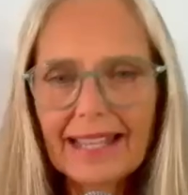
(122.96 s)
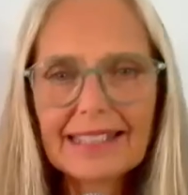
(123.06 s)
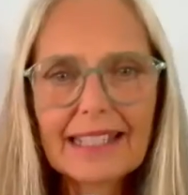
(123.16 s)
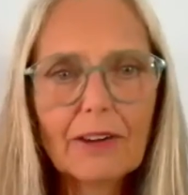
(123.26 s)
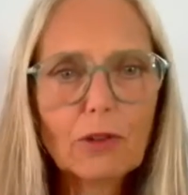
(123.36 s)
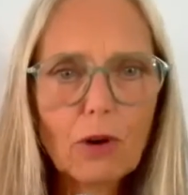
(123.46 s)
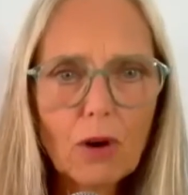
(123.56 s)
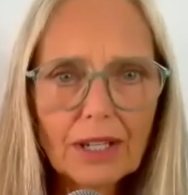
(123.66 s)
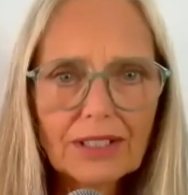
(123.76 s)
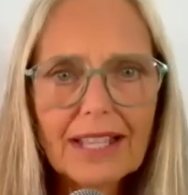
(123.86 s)
yes, of
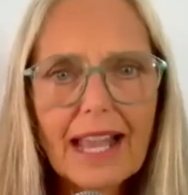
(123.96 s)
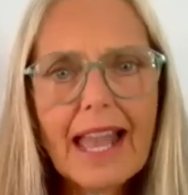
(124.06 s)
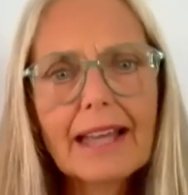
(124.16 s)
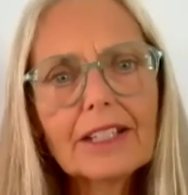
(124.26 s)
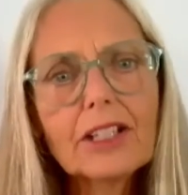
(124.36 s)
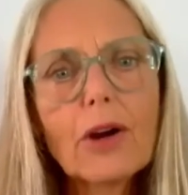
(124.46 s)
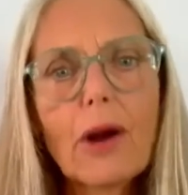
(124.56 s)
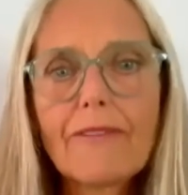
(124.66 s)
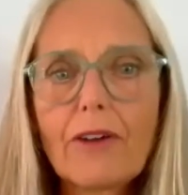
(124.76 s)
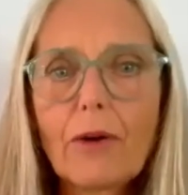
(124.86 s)
course. And,
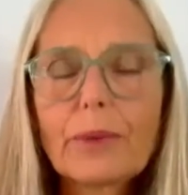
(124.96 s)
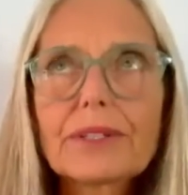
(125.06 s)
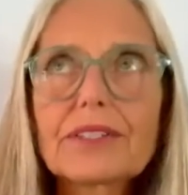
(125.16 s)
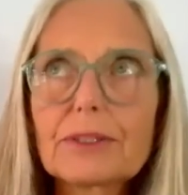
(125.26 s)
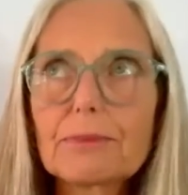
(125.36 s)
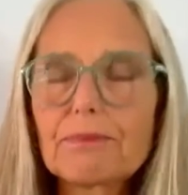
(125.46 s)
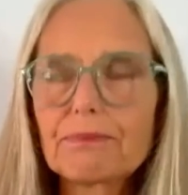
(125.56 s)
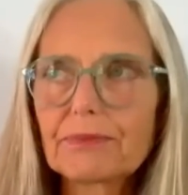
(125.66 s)
I've always